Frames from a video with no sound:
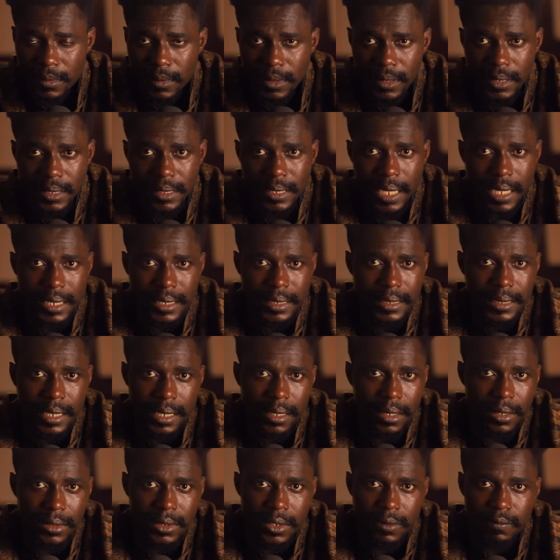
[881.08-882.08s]
Sucks a
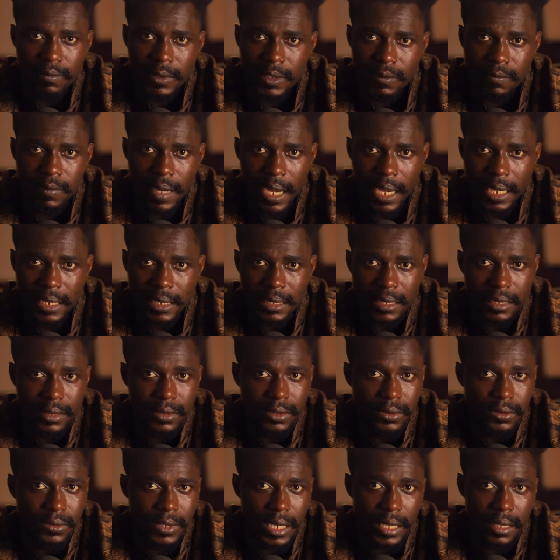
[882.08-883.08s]
lot of device
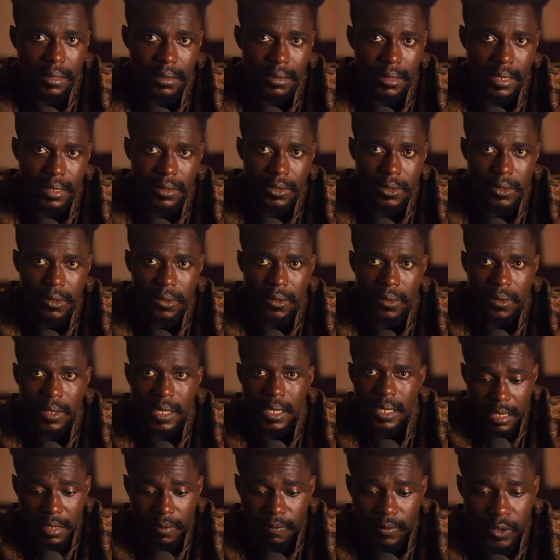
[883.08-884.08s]
strength and so
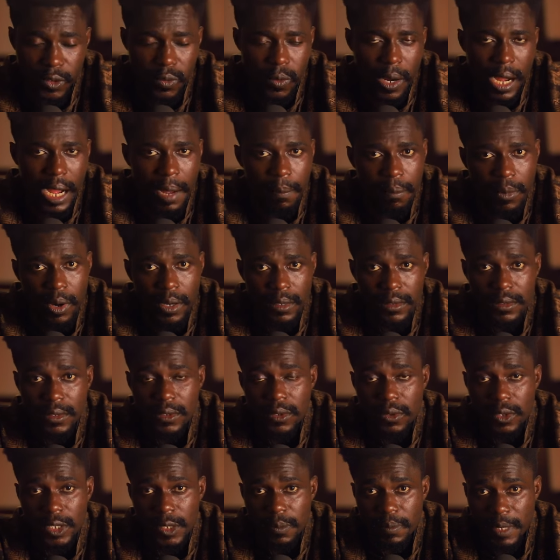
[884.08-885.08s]
if you are
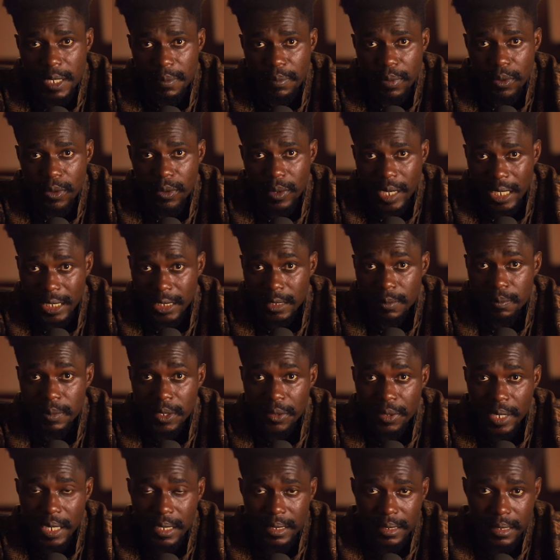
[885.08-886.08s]
amongst those people
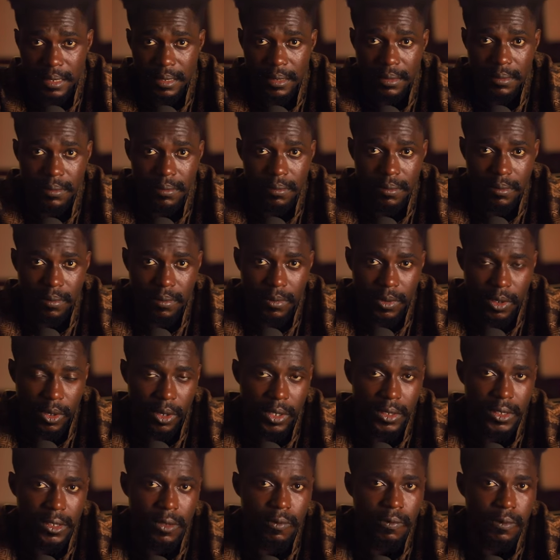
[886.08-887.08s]
experiencing
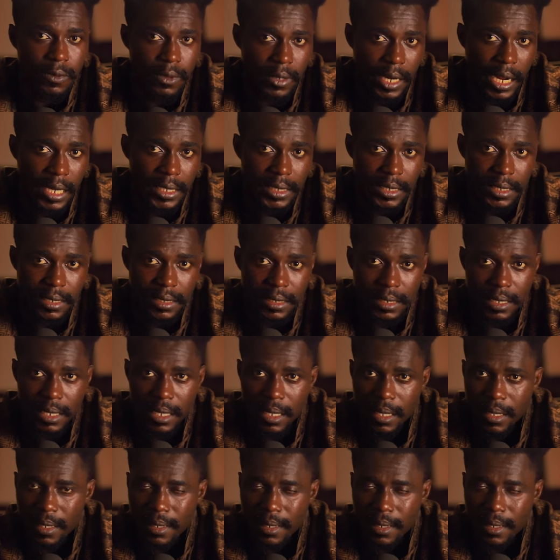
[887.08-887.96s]
lots of crashes,